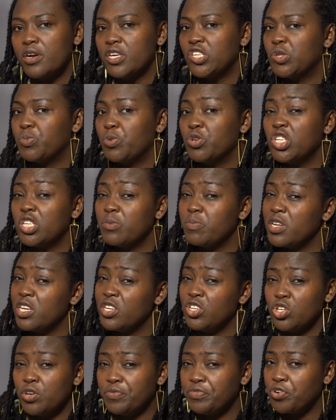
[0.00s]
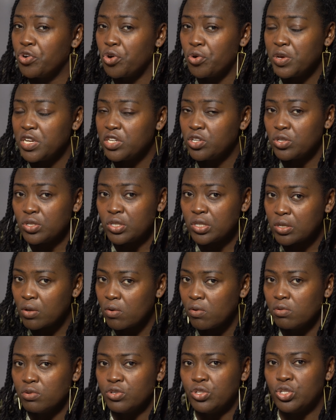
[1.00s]
responsibility of going to
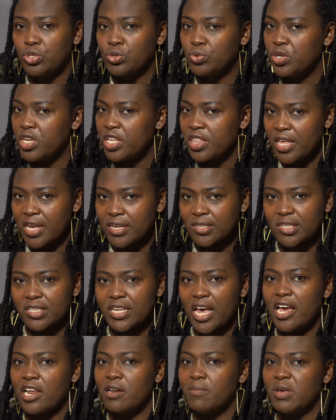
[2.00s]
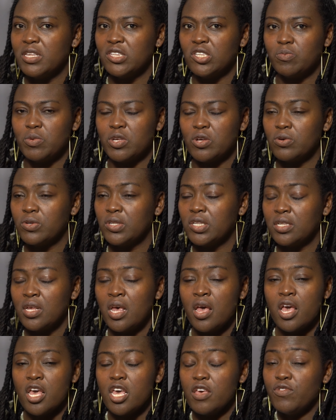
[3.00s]
school, doing the assignments, because
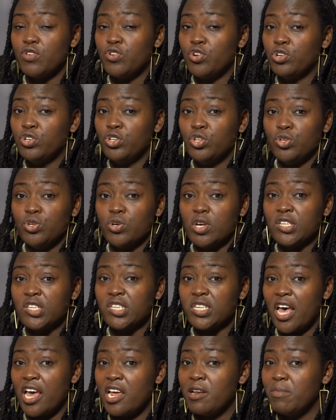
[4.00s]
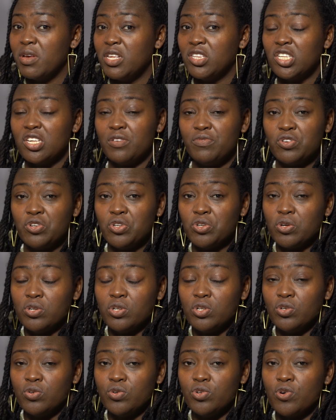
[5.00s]
if you don't do your assignments, if you
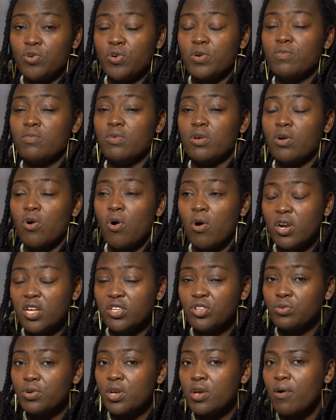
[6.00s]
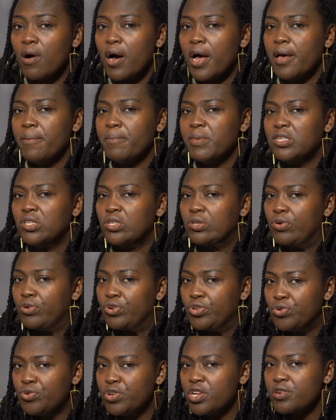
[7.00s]
don't do your college requirements or
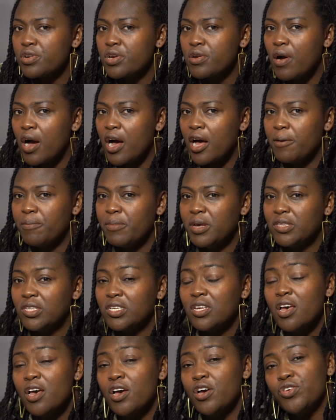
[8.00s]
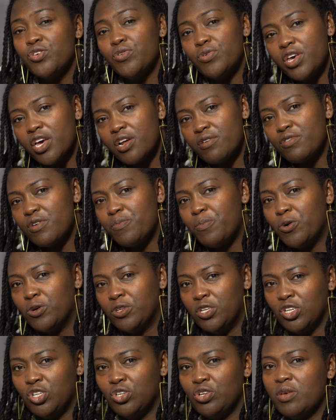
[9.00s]
uni requirements, you get
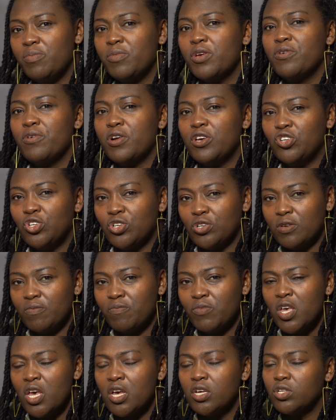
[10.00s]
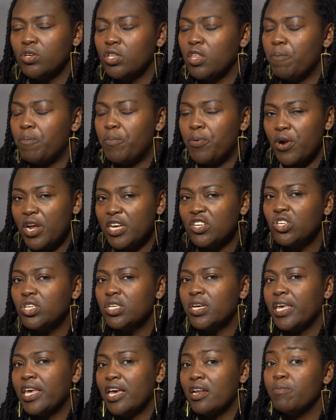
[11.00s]
reported to immigration. So the
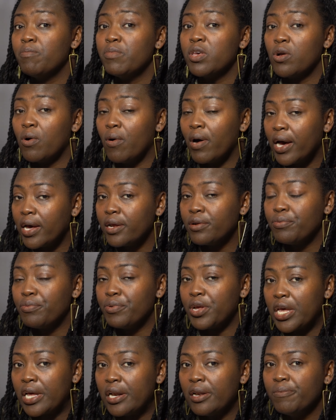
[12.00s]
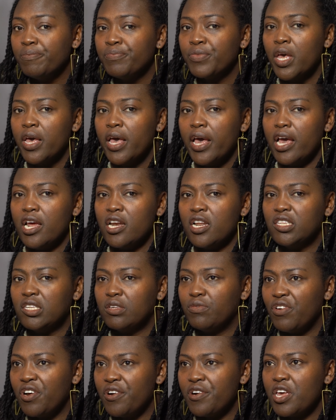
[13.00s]
pressure can be quite real, and
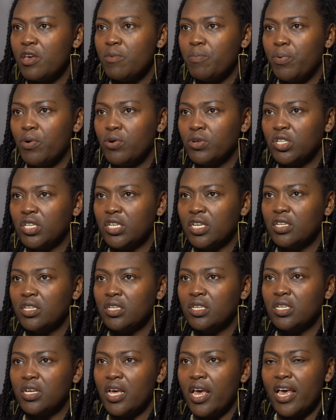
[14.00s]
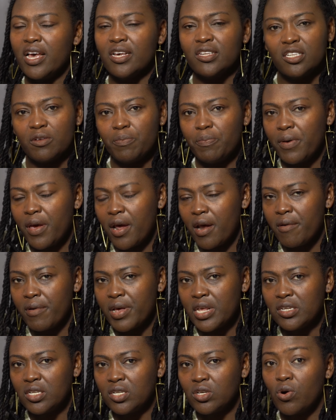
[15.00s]
it's very important as a
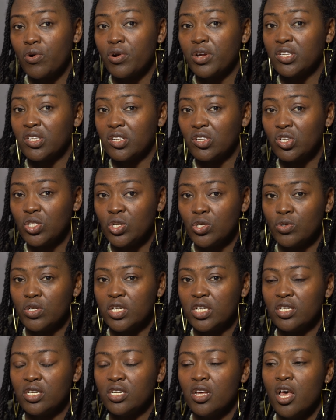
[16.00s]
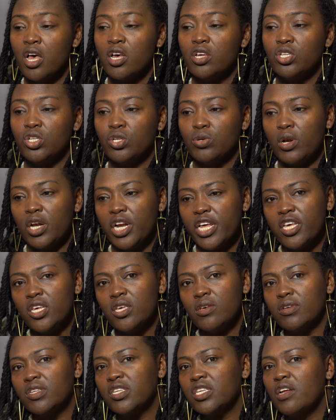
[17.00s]
parent or as a student to
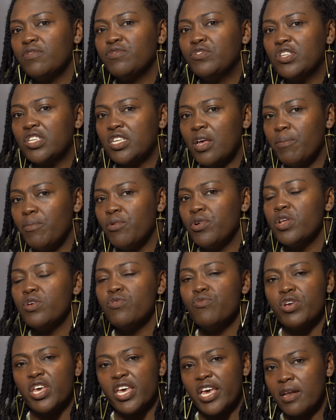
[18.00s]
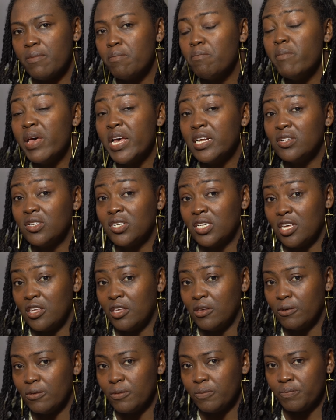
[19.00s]
link yourself to somebody who can mentor
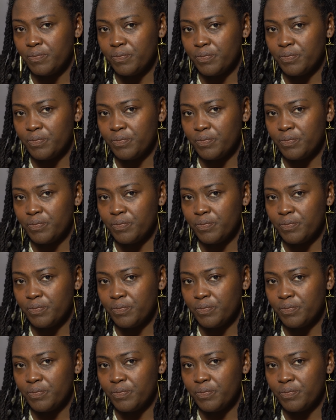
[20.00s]
you.